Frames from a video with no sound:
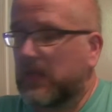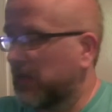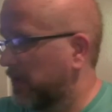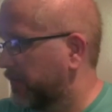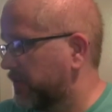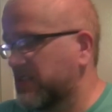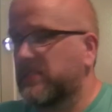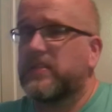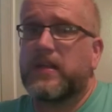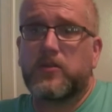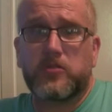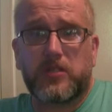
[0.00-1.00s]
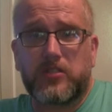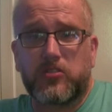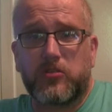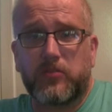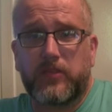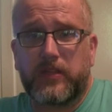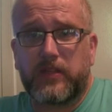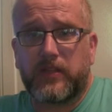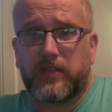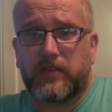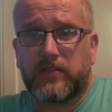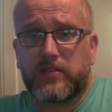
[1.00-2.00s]
if this sounds like something
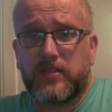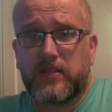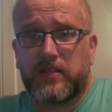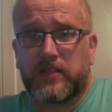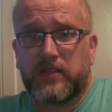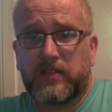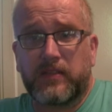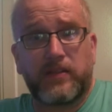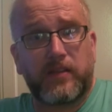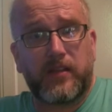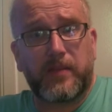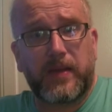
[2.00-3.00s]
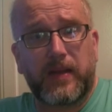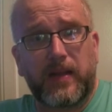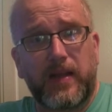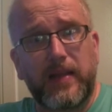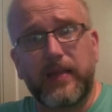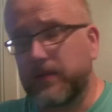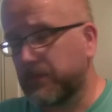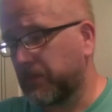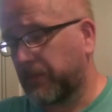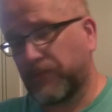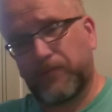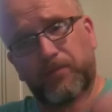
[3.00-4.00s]
that you might like,
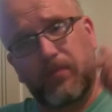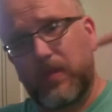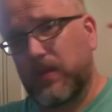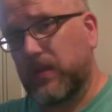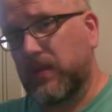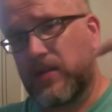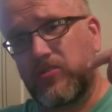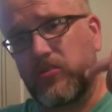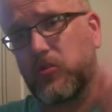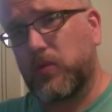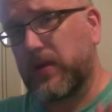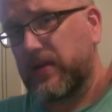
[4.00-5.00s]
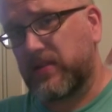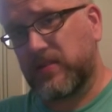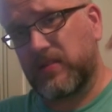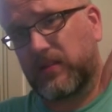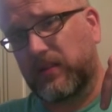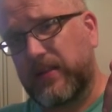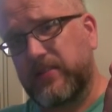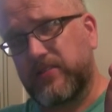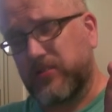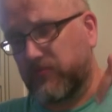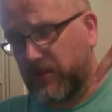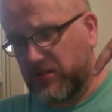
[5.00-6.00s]
as always, link to
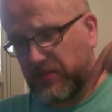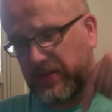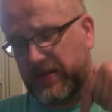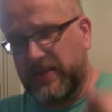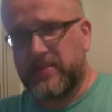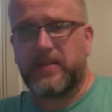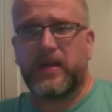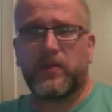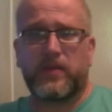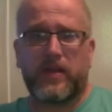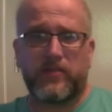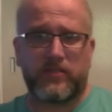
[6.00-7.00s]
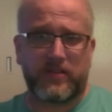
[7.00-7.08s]
the recipe is down there in the